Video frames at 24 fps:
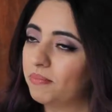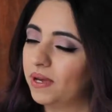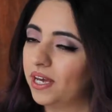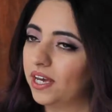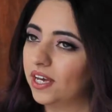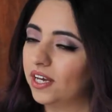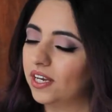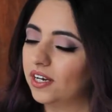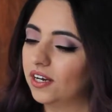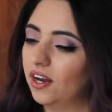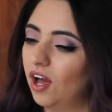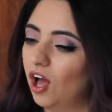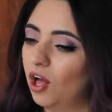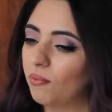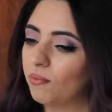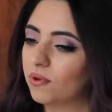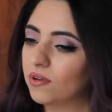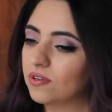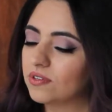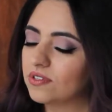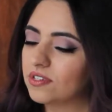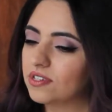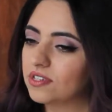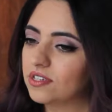it been
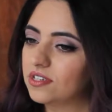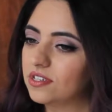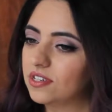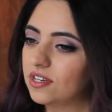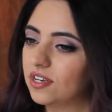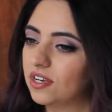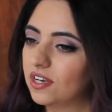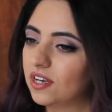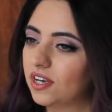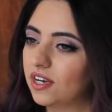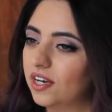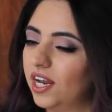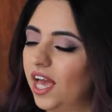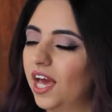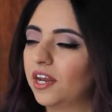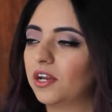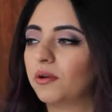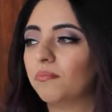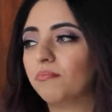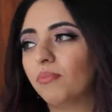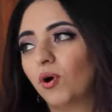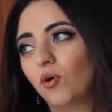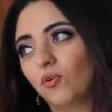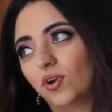almost an
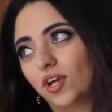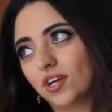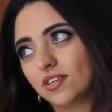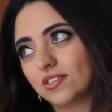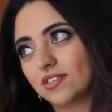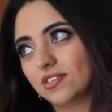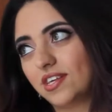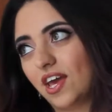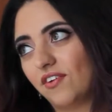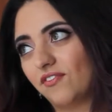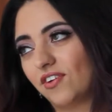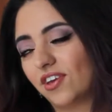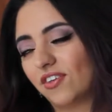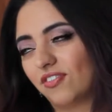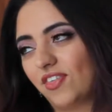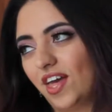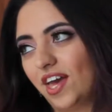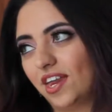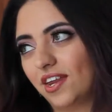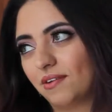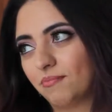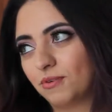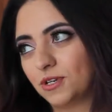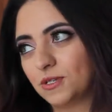added bonus having
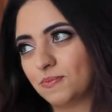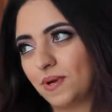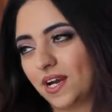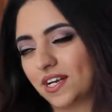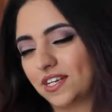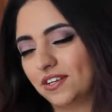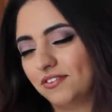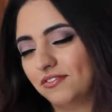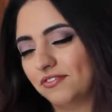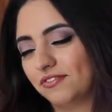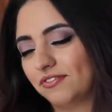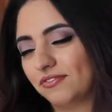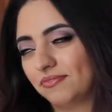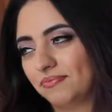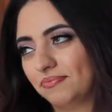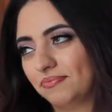that perspective?